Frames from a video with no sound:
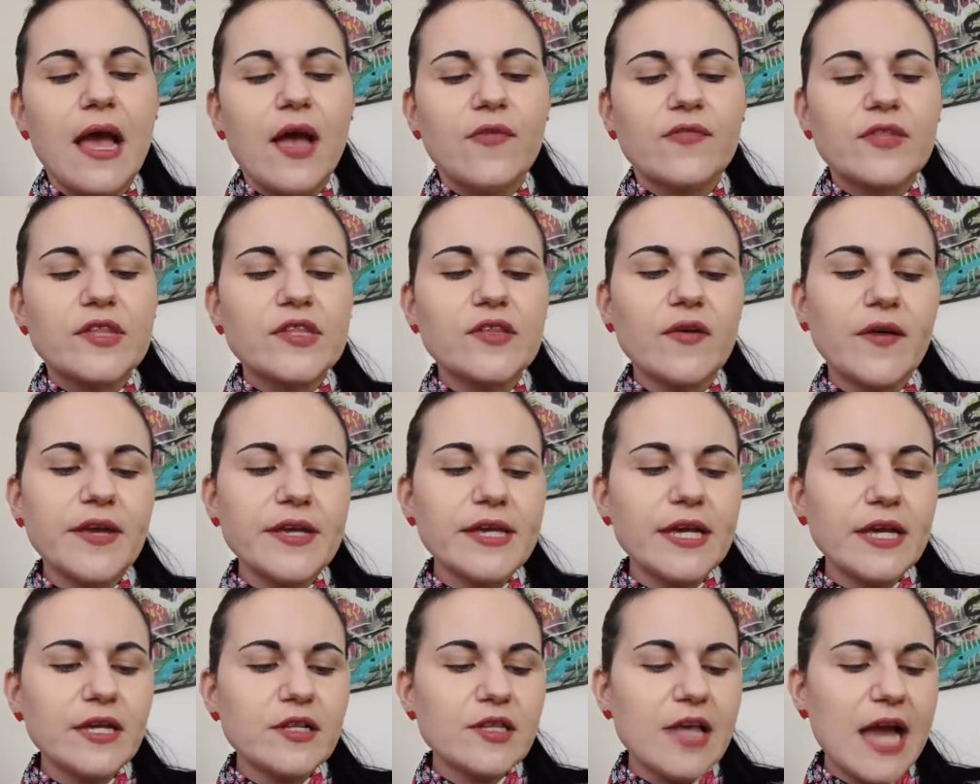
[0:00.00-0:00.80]
the
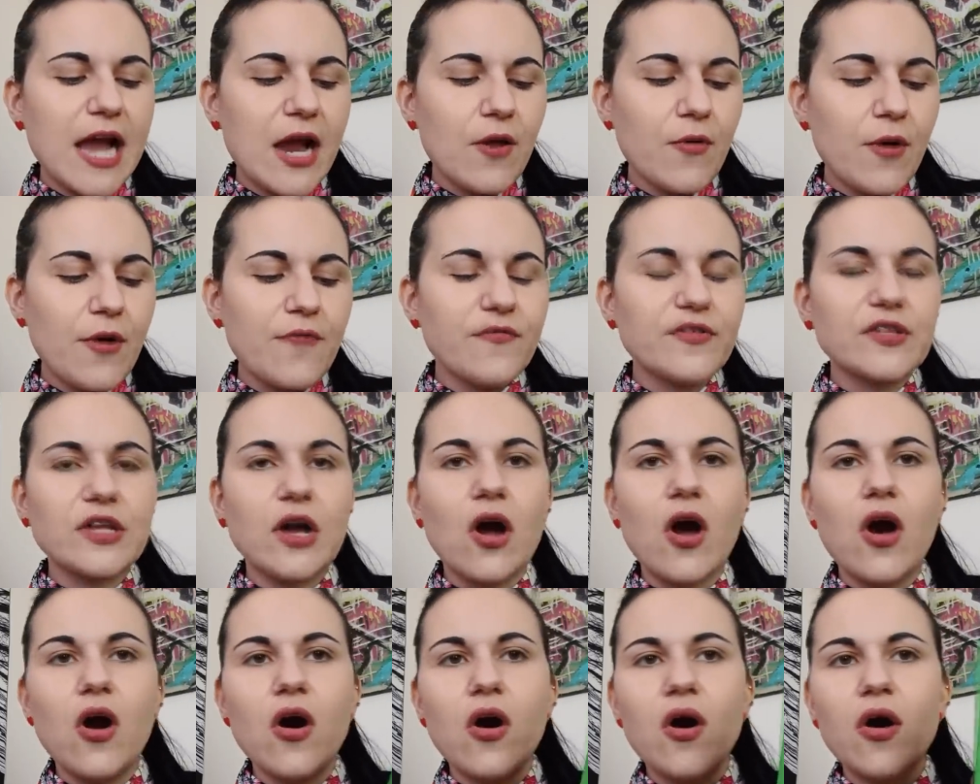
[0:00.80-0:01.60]
Psychic Tarot for the
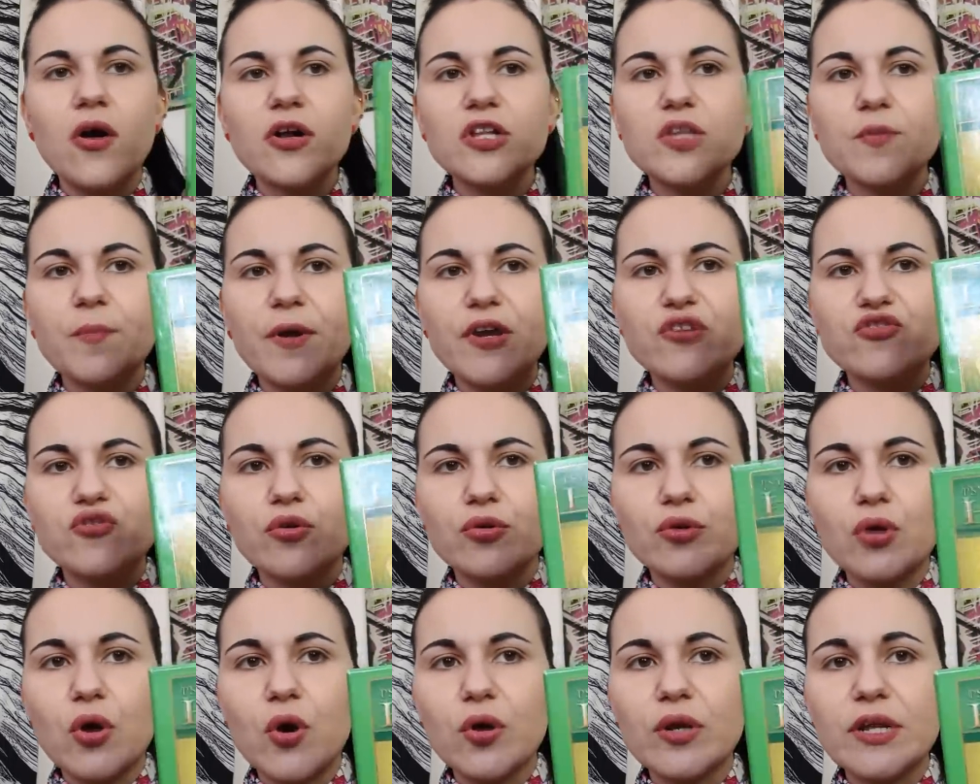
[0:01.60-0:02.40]
Heart by
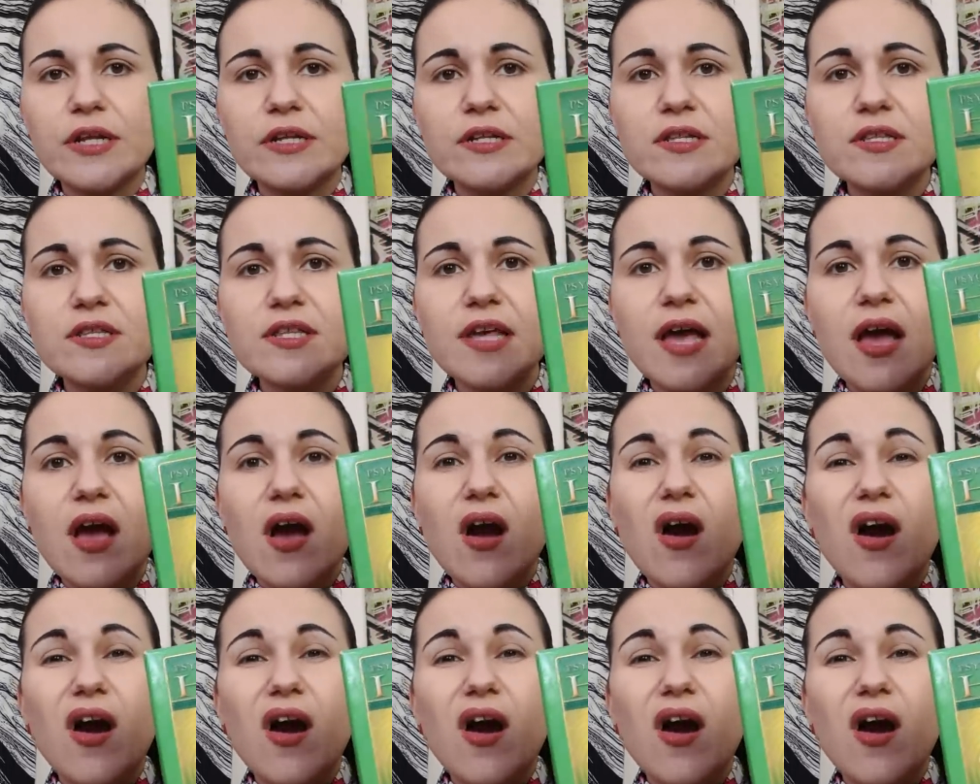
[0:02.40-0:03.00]
John Holland.